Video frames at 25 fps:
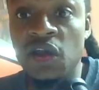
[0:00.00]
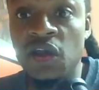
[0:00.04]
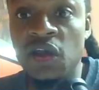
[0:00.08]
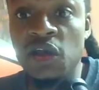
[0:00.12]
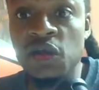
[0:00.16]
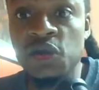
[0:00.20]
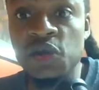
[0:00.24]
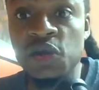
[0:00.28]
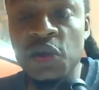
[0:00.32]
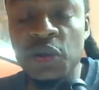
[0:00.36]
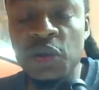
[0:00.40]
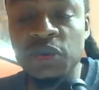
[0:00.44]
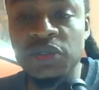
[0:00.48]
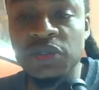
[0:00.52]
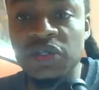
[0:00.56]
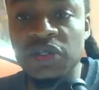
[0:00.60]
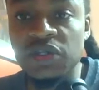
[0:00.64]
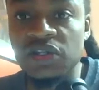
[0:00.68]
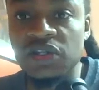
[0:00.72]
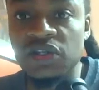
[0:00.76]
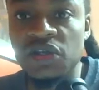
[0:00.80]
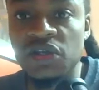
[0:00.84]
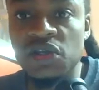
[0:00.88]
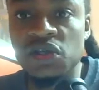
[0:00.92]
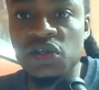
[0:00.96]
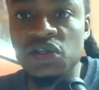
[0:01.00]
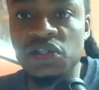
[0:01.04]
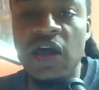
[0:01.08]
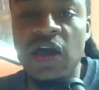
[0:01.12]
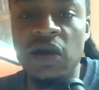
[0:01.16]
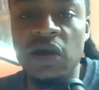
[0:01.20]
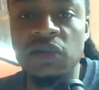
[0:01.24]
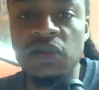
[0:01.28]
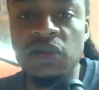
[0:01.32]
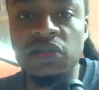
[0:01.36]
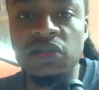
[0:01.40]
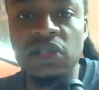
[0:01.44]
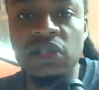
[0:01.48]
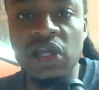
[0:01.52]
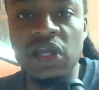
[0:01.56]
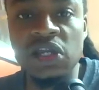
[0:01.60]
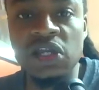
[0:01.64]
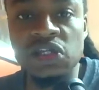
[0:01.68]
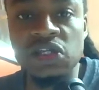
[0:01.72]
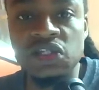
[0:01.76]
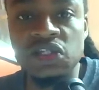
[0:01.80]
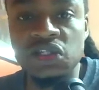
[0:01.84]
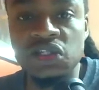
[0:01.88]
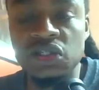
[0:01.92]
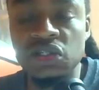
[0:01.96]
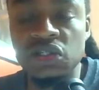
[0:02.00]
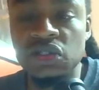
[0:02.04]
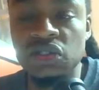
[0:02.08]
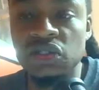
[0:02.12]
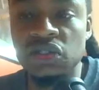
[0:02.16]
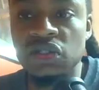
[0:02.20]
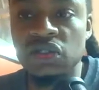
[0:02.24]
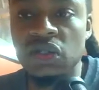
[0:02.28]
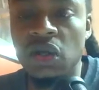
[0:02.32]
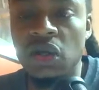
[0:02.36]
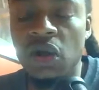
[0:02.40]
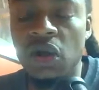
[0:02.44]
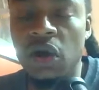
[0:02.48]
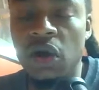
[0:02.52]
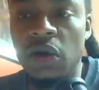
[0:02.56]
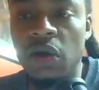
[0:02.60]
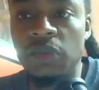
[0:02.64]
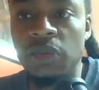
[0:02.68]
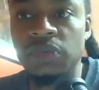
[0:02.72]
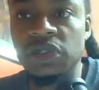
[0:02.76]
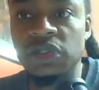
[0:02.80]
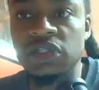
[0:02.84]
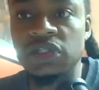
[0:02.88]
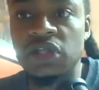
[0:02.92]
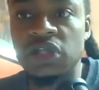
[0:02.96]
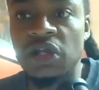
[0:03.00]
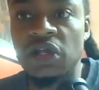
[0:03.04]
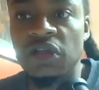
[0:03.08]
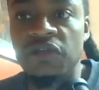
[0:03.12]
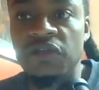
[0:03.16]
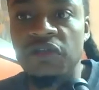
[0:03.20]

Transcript: you know these are the foundational